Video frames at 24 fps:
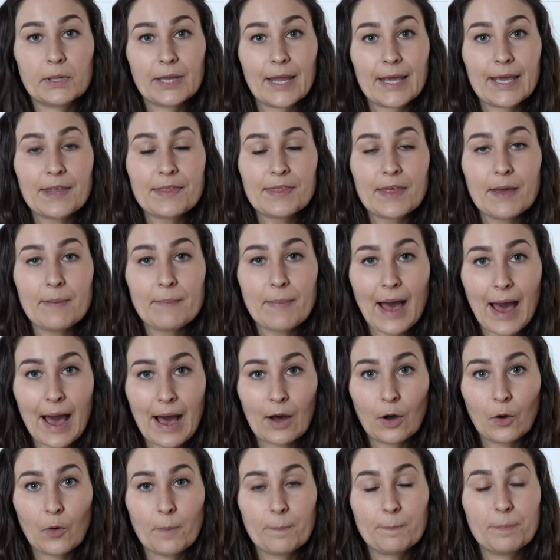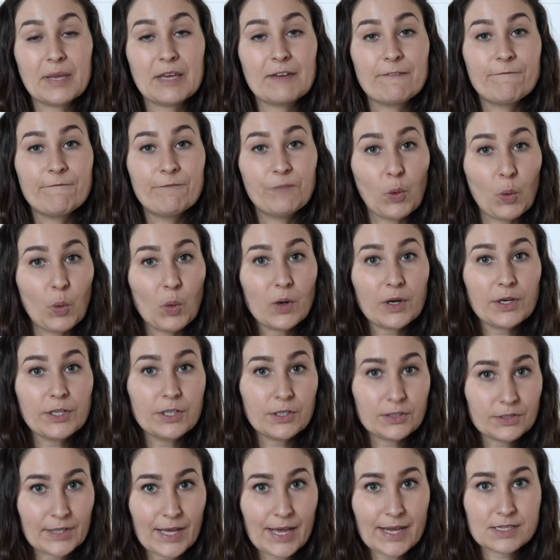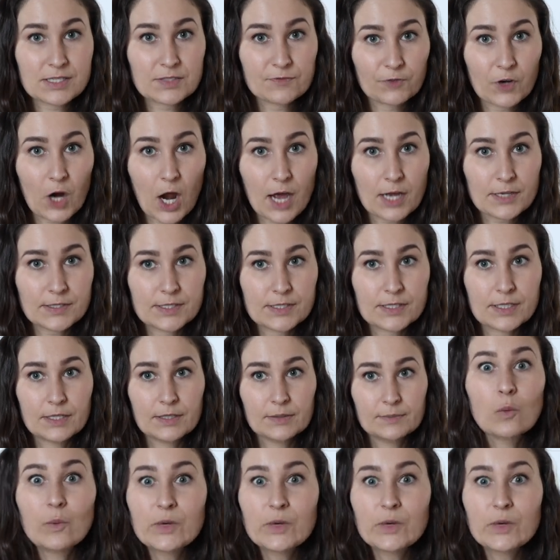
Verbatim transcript: plant them out before your last frost,